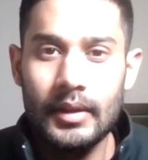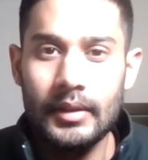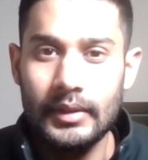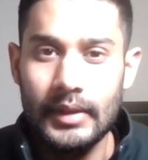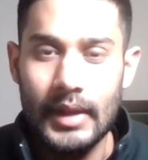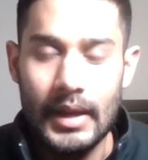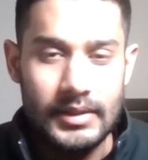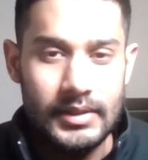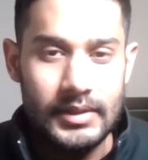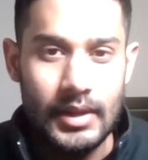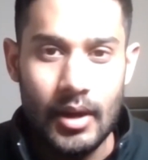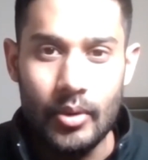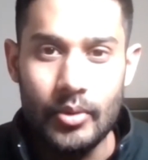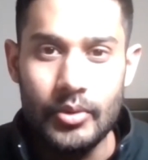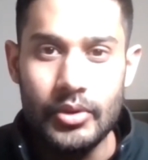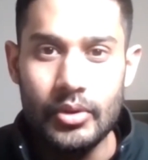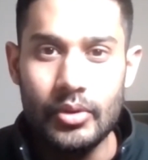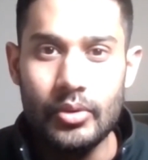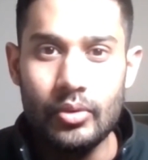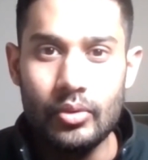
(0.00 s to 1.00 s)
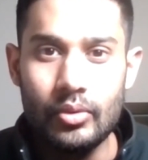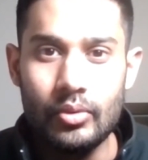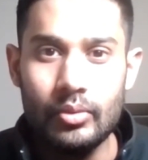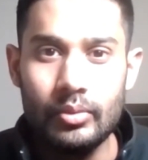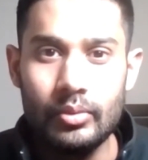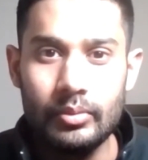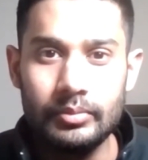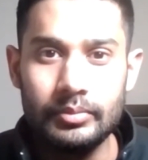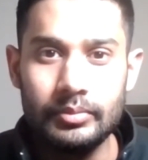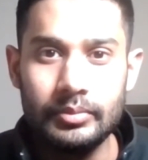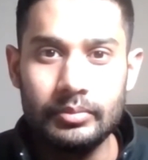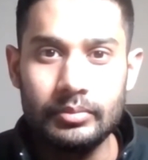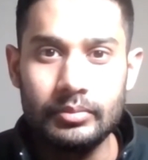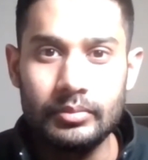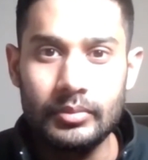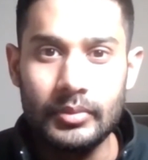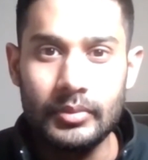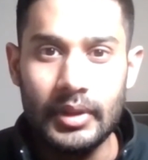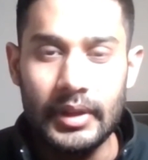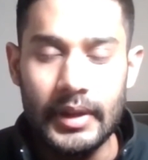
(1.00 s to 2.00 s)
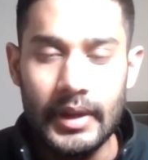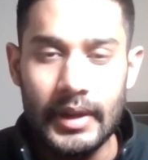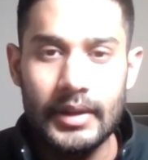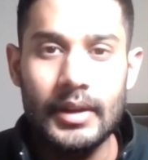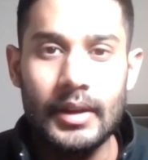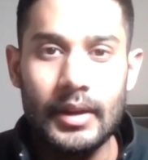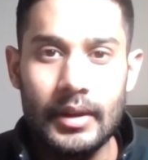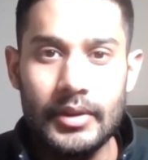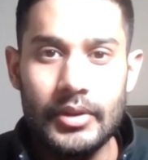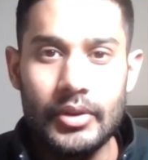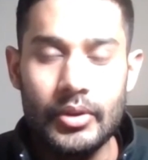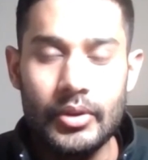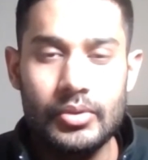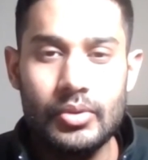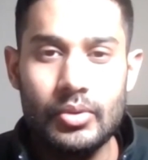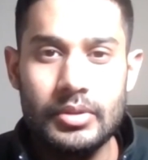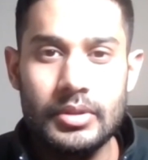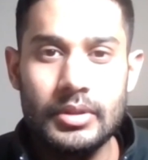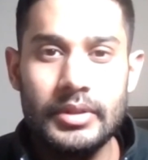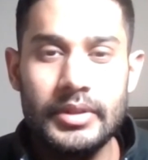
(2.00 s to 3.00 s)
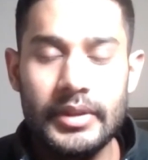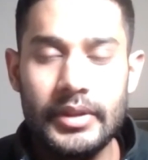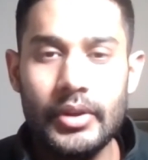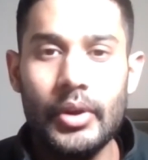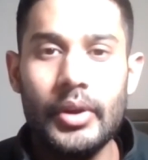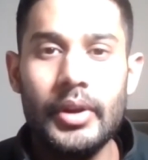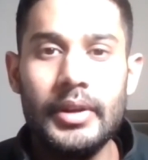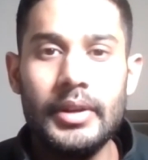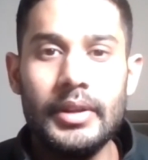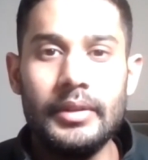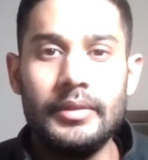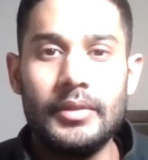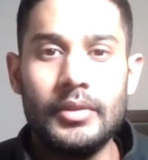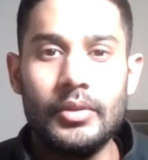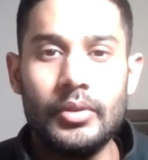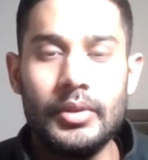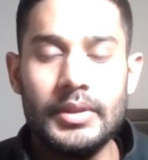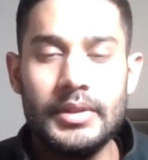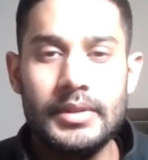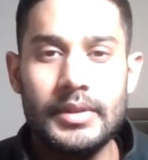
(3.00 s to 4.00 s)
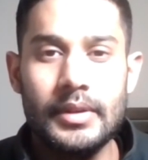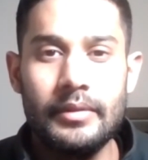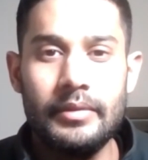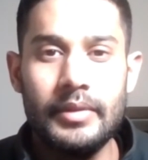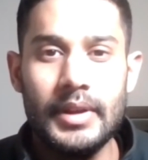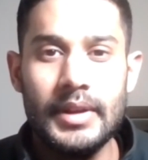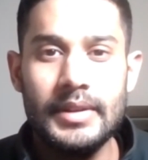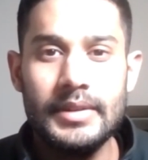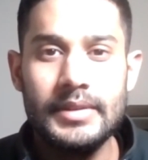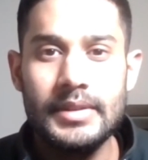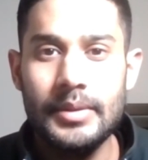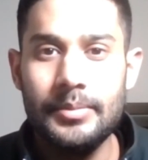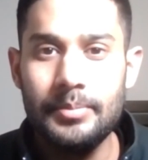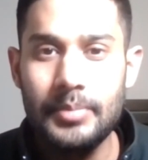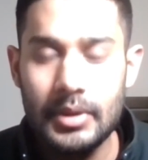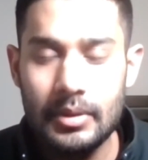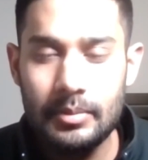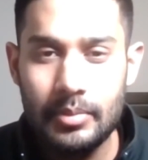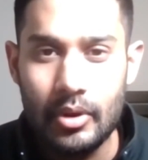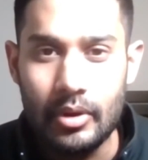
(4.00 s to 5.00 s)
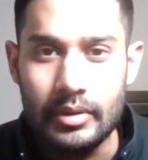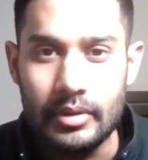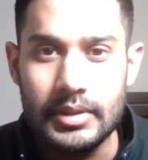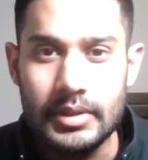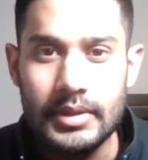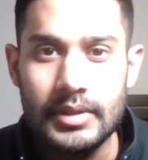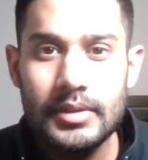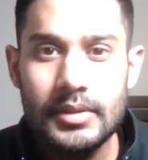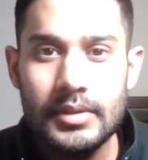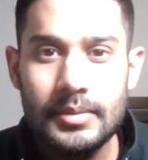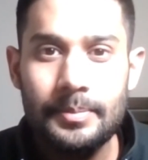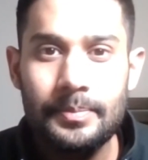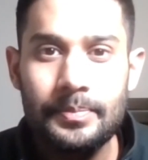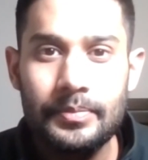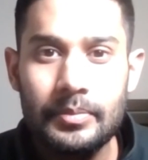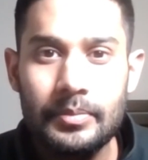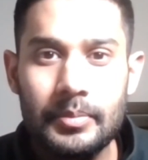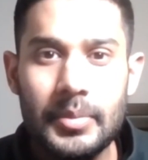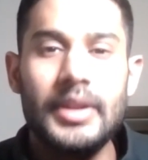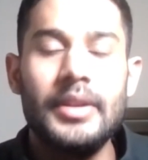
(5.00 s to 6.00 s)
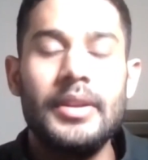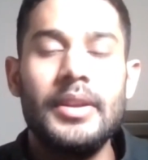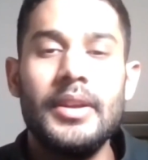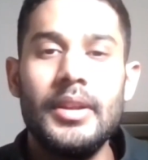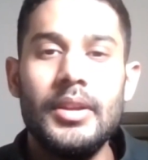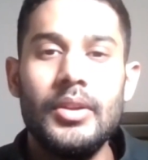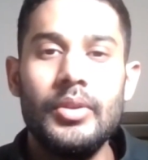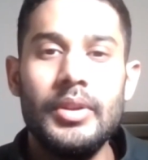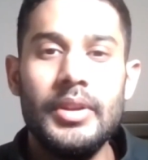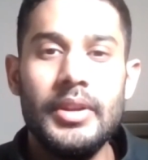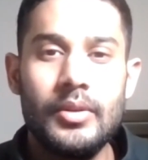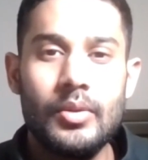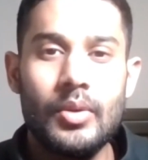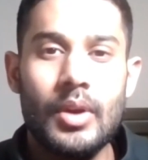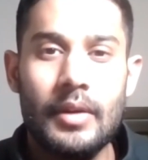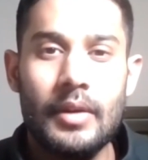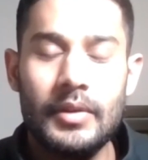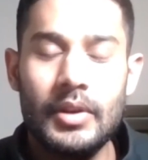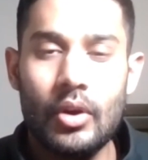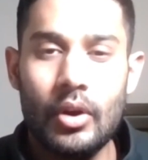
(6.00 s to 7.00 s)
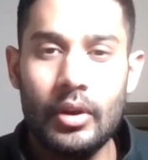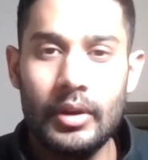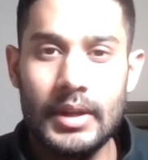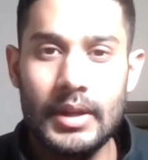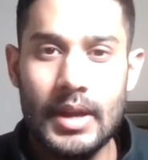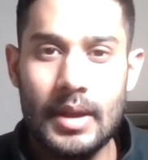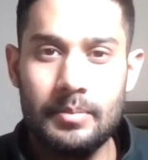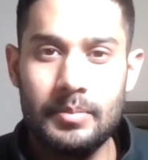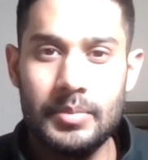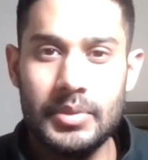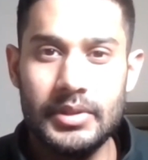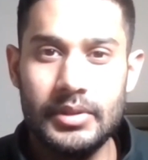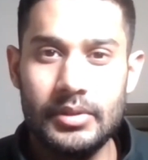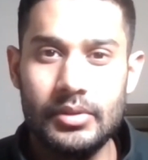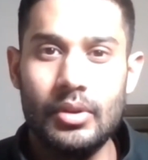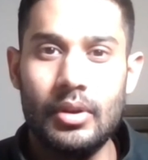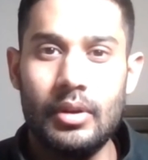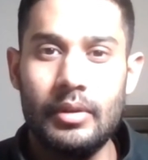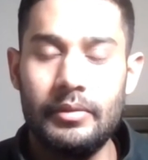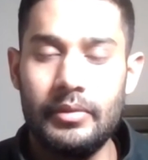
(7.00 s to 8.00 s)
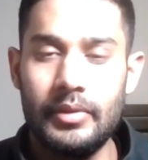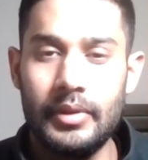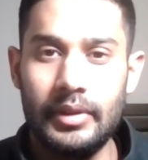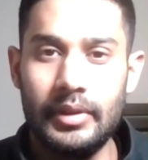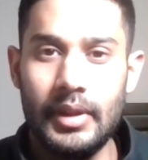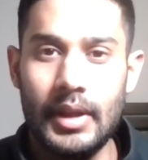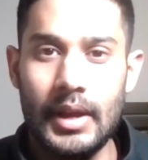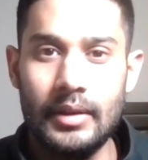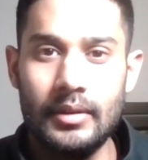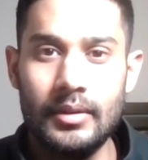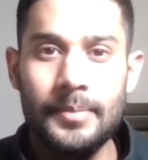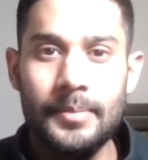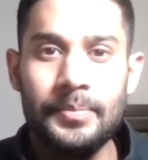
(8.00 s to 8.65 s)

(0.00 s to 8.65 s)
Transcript: that's how you get your social security. So it's a very simple process. But again, you need to have an on-campus job for that.